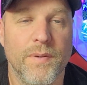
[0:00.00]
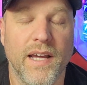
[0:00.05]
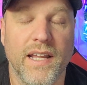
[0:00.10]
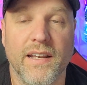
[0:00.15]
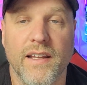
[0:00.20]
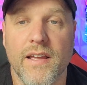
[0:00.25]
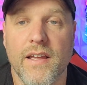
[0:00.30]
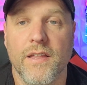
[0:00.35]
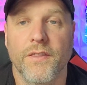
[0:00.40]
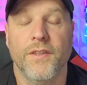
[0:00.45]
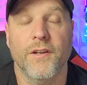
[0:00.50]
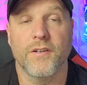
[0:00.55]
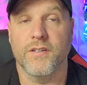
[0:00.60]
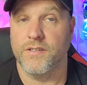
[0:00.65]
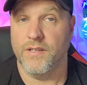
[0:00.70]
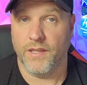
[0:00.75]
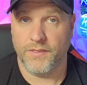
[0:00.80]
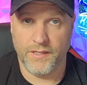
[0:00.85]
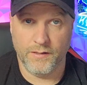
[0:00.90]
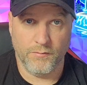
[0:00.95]
but there is
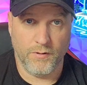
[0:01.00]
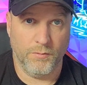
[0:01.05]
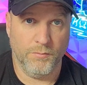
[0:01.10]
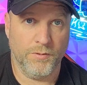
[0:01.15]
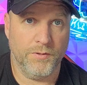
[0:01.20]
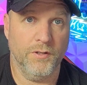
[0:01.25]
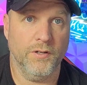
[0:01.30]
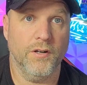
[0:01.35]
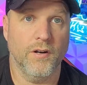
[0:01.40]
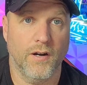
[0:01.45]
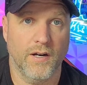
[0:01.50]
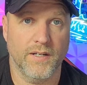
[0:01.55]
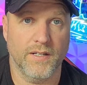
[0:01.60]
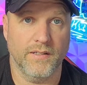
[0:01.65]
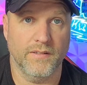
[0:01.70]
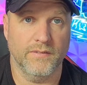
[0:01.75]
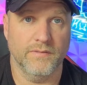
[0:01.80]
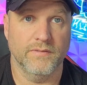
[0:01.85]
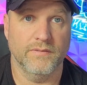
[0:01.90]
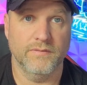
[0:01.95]
nothing wrong with your
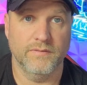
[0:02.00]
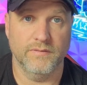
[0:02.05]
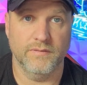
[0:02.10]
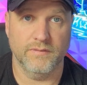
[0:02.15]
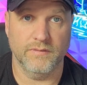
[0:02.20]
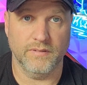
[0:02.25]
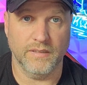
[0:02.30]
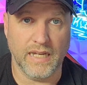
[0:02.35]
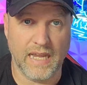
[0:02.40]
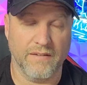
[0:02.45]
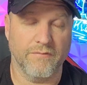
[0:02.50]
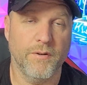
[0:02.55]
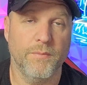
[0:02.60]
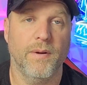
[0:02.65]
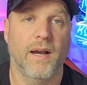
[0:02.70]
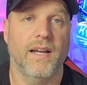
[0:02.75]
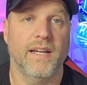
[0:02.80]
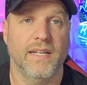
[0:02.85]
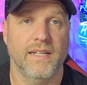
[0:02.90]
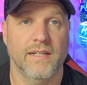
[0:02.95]
garden.
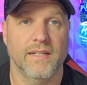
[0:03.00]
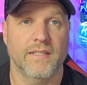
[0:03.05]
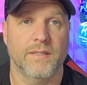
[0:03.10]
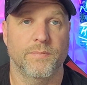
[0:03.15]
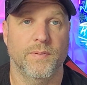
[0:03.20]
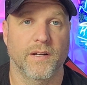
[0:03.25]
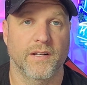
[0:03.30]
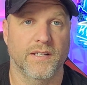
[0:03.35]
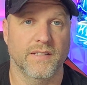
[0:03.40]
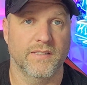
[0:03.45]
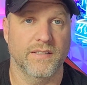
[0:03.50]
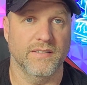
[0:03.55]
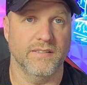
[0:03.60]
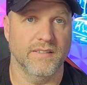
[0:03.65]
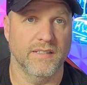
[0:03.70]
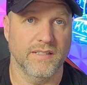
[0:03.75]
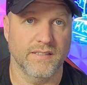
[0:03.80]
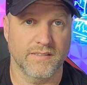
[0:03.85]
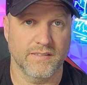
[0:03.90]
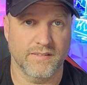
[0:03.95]
Everybody experiences
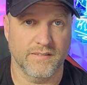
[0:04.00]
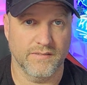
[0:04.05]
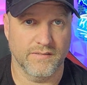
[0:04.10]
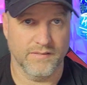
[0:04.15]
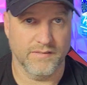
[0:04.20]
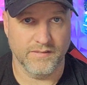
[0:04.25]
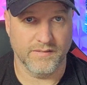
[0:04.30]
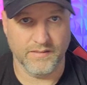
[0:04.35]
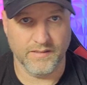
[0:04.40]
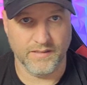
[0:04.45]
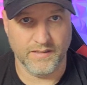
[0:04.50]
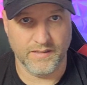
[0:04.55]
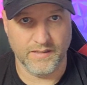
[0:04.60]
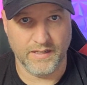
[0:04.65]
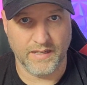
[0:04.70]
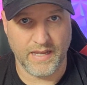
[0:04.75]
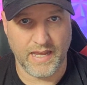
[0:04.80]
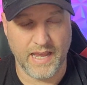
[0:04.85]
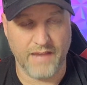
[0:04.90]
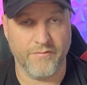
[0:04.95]
this.
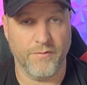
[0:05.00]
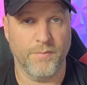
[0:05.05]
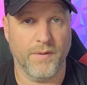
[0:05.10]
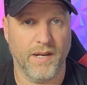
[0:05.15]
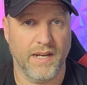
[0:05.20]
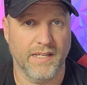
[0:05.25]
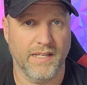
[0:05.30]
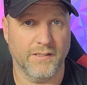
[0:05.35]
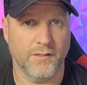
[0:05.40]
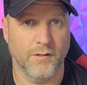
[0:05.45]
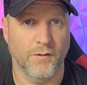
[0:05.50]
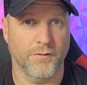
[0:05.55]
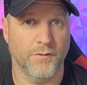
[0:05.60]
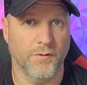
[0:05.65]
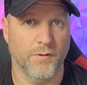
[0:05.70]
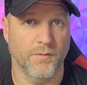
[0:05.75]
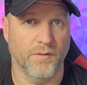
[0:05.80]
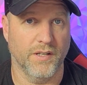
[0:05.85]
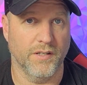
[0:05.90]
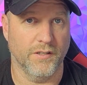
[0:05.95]
Everybody has to go
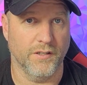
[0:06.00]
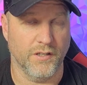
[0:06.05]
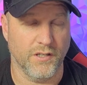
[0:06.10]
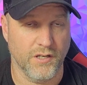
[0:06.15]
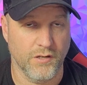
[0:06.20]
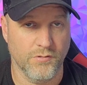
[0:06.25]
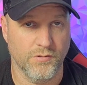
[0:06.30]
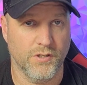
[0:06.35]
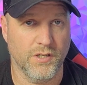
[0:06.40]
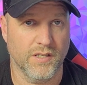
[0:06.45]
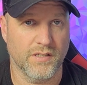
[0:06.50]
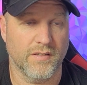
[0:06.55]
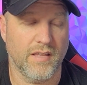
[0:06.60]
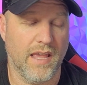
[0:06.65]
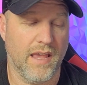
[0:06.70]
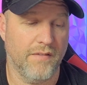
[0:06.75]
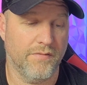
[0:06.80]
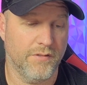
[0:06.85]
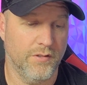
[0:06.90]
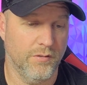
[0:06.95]
through it. You just
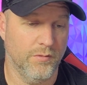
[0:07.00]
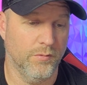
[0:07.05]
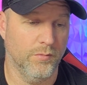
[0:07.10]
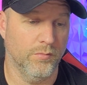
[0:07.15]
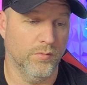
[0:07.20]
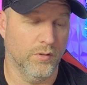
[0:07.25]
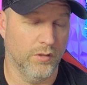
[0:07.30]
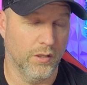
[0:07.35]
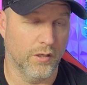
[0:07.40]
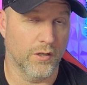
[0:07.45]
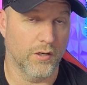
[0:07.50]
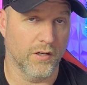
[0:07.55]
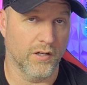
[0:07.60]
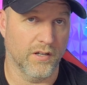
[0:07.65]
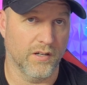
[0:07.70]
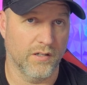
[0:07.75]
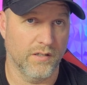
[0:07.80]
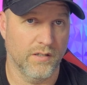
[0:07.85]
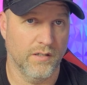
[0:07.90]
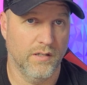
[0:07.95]
have to
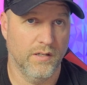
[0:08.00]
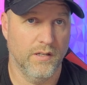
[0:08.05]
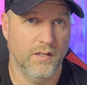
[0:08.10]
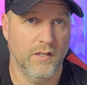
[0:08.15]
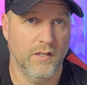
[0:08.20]
learn